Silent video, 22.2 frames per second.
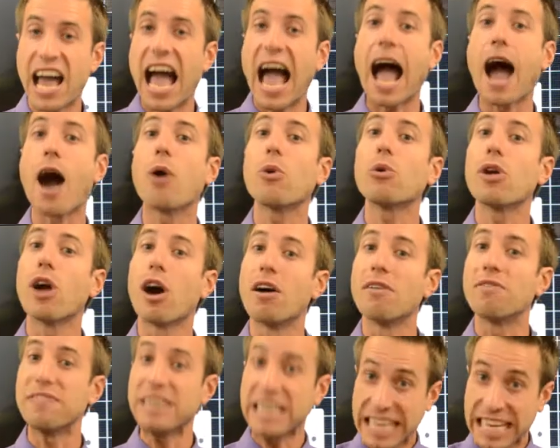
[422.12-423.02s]
out
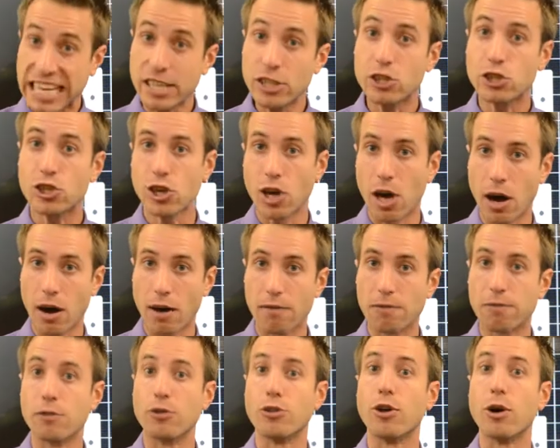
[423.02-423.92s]
of each of
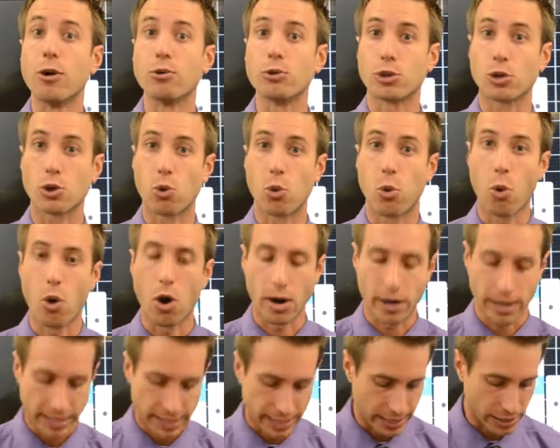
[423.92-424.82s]
those
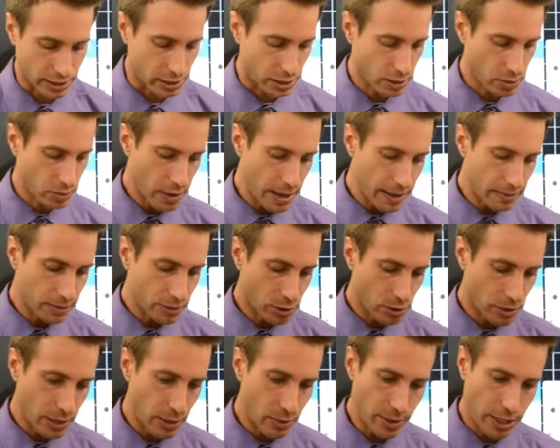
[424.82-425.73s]
quantities, right? So
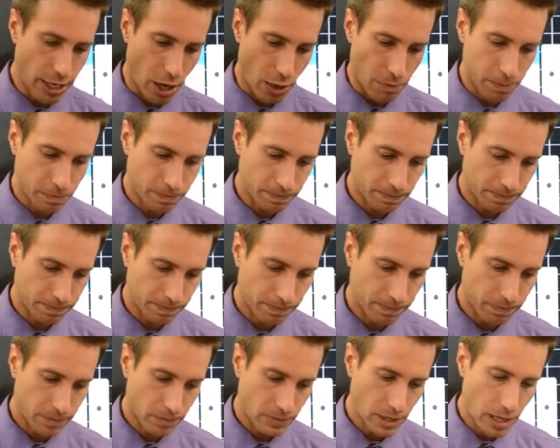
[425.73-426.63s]
here we go.
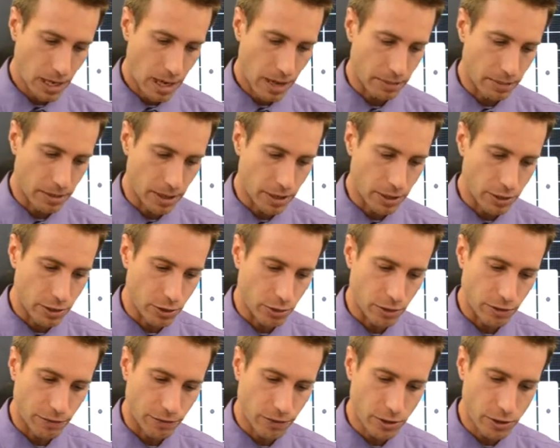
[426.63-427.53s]
I'm going to do the
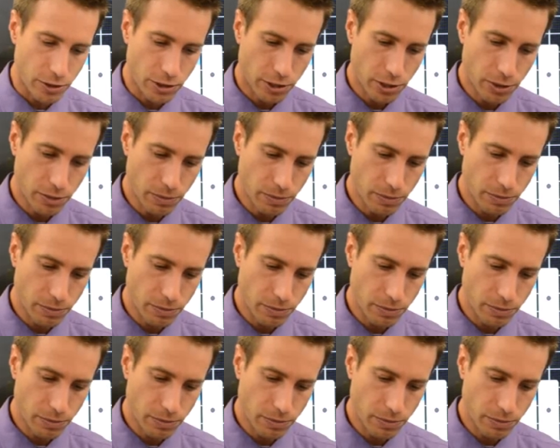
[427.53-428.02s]
first two.